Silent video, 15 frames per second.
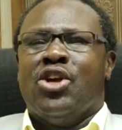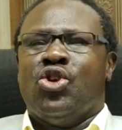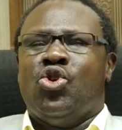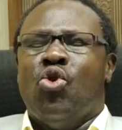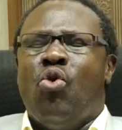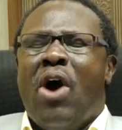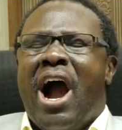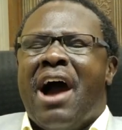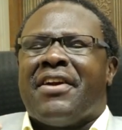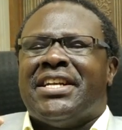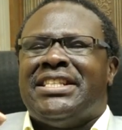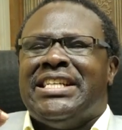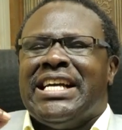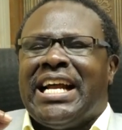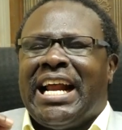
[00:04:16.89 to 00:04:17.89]
You are
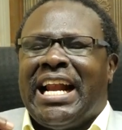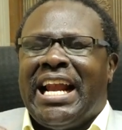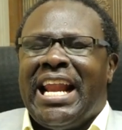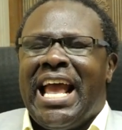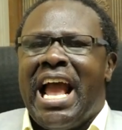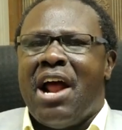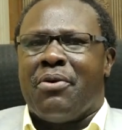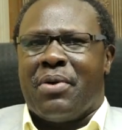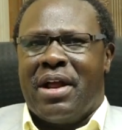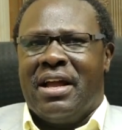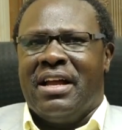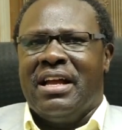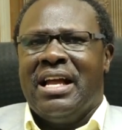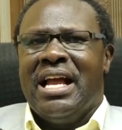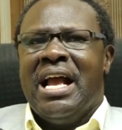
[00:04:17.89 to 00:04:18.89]

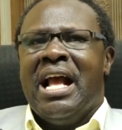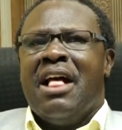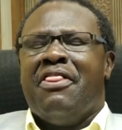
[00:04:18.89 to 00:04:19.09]
declaring